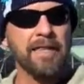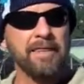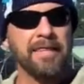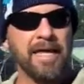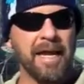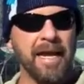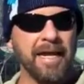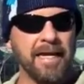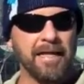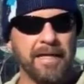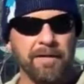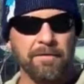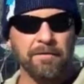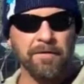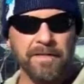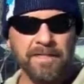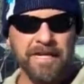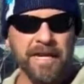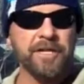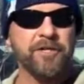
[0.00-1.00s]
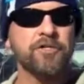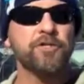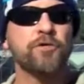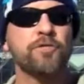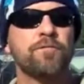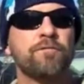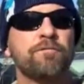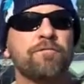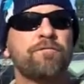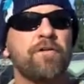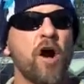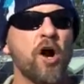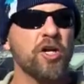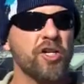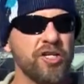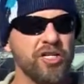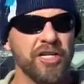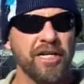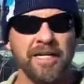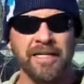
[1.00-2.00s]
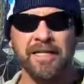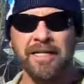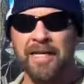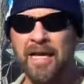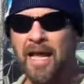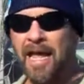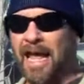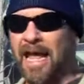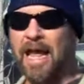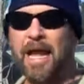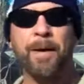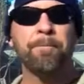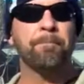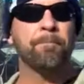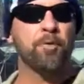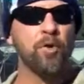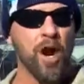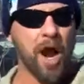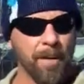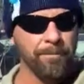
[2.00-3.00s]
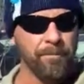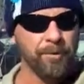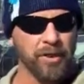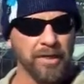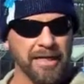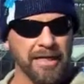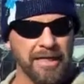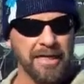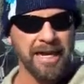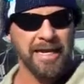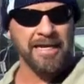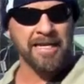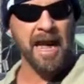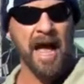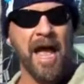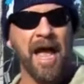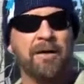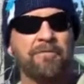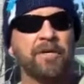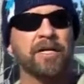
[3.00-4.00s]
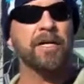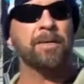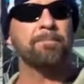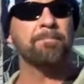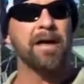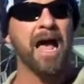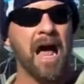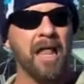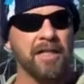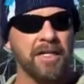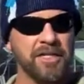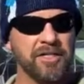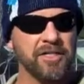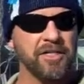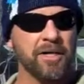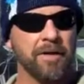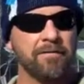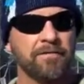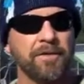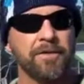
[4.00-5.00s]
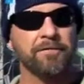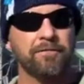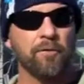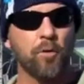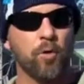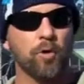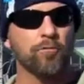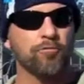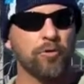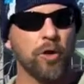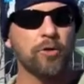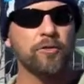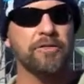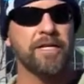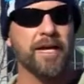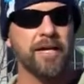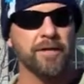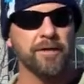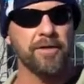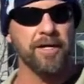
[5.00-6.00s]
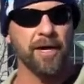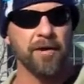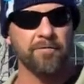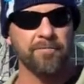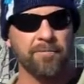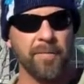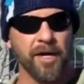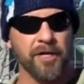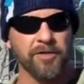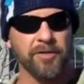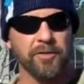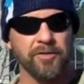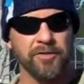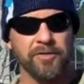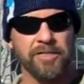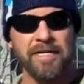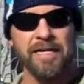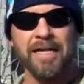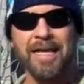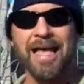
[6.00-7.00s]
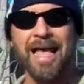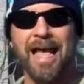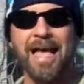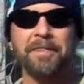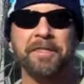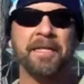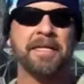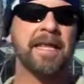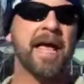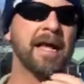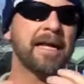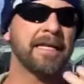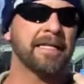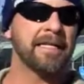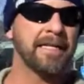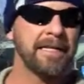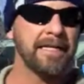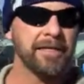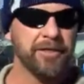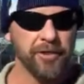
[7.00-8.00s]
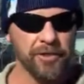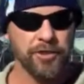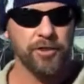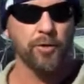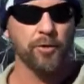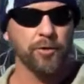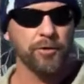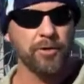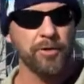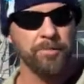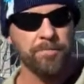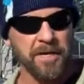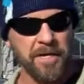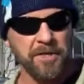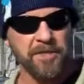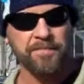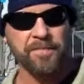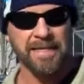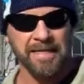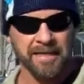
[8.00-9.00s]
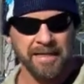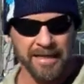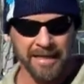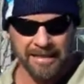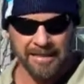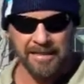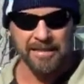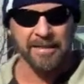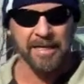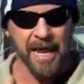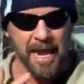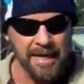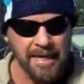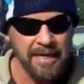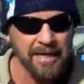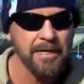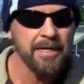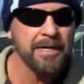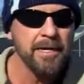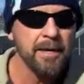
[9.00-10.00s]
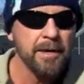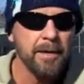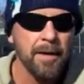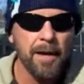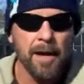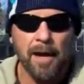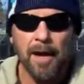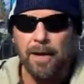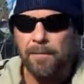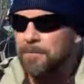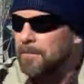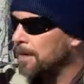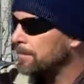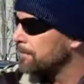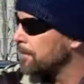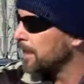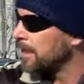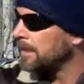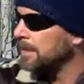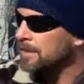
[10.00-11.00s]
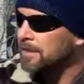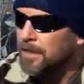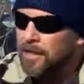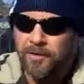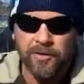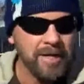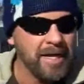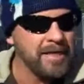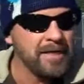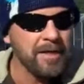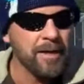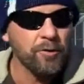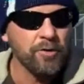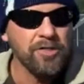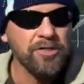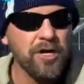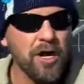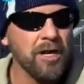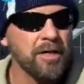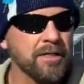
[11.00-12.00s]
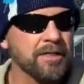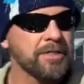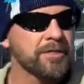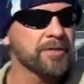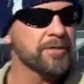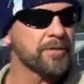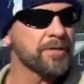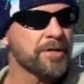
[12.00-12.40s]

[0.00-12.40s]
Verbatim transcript: they tend to function improperly and not have a good balance of the four rotator cuff muscles, and then that can lead to shoulder impingement things like uh, my buddy the other day that I was talking to.